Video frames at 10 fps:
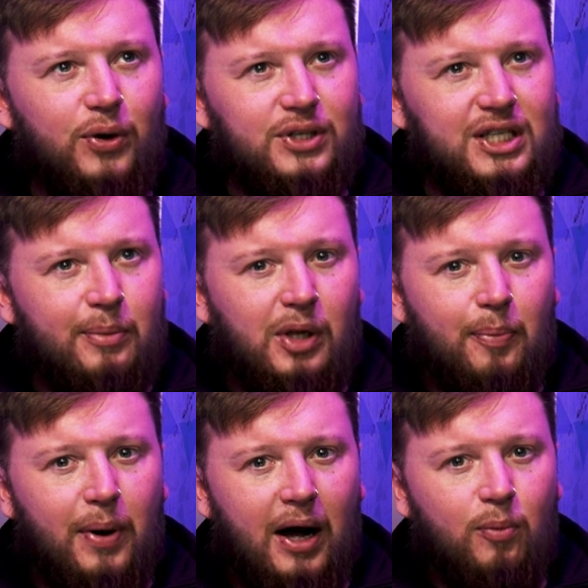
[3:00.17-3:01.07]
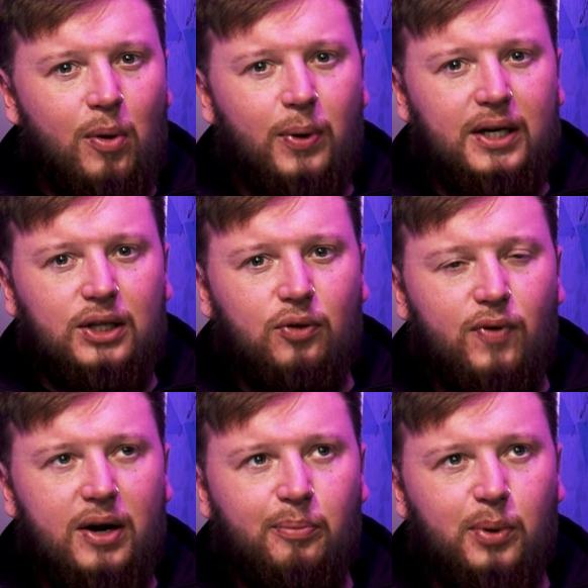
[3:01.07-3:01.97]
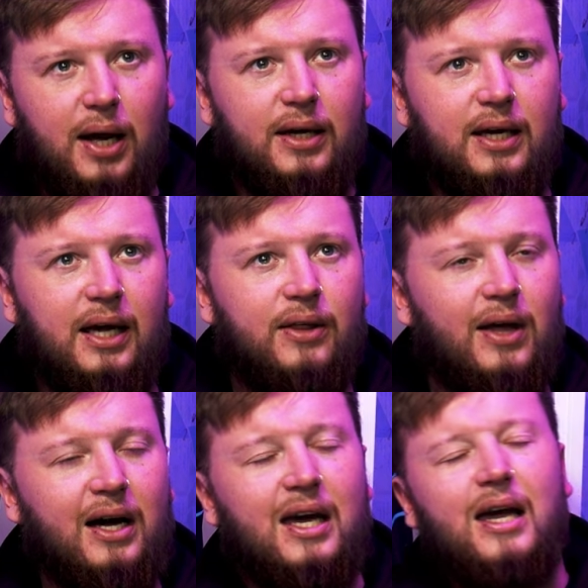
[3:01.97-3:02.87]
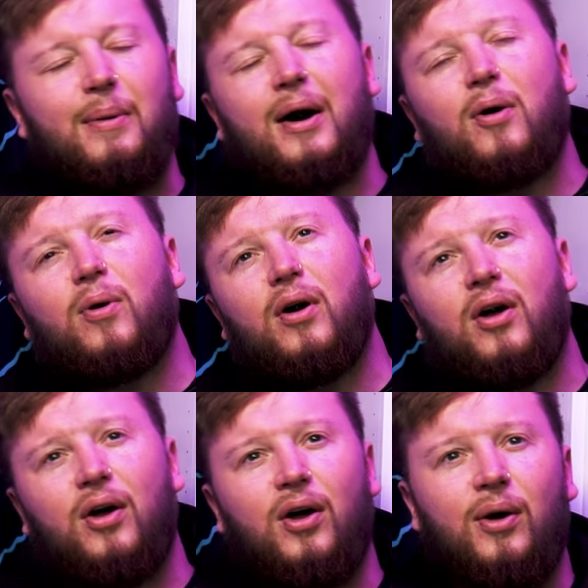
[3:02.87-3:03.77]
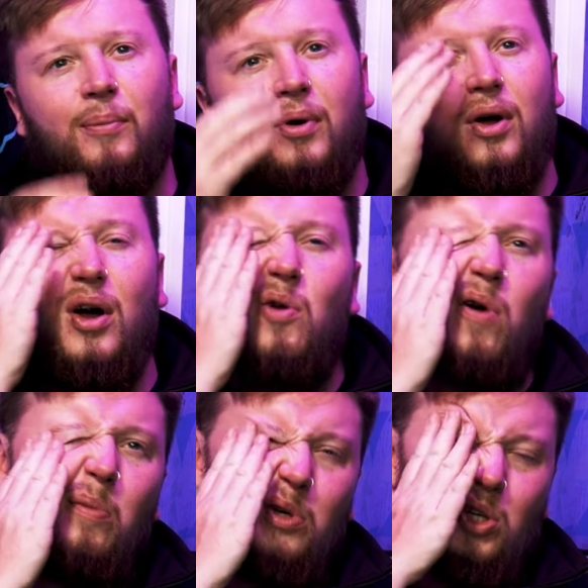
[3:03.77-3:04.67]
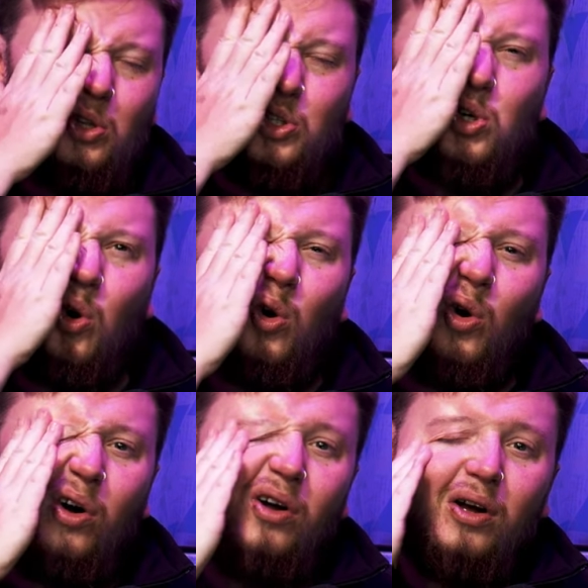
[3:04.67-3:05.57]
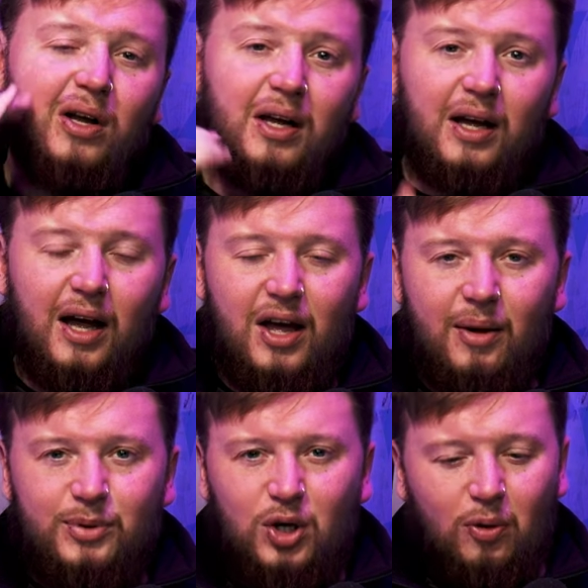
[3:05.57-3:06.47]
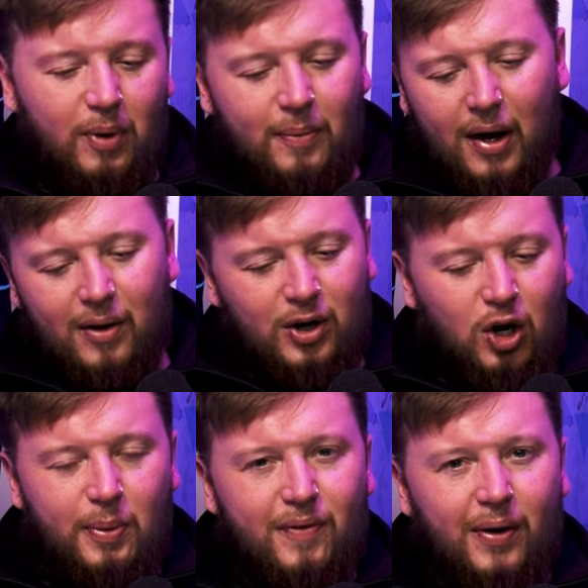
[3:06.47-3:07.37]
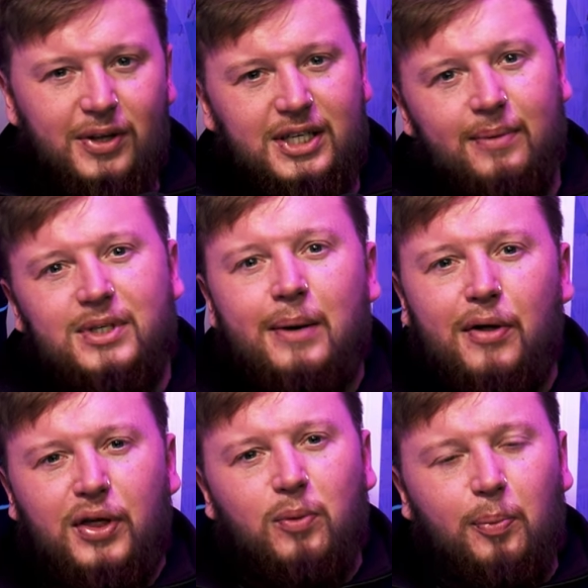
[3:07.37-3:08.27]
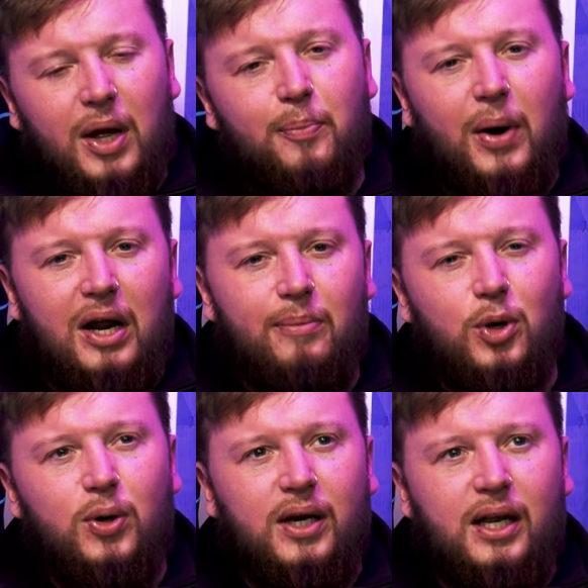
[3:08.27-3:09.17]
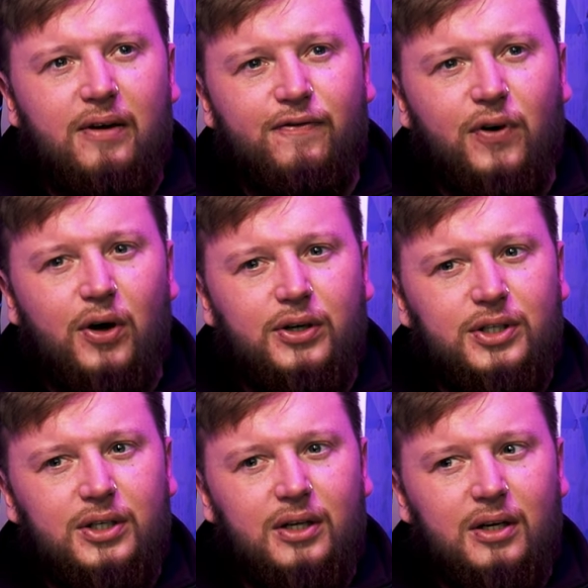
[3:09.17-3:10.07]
a similar pattern when we did the red and black kit. That came out when we was on tour. So it could have been around the same time. I think we played Bayern Munich in it first.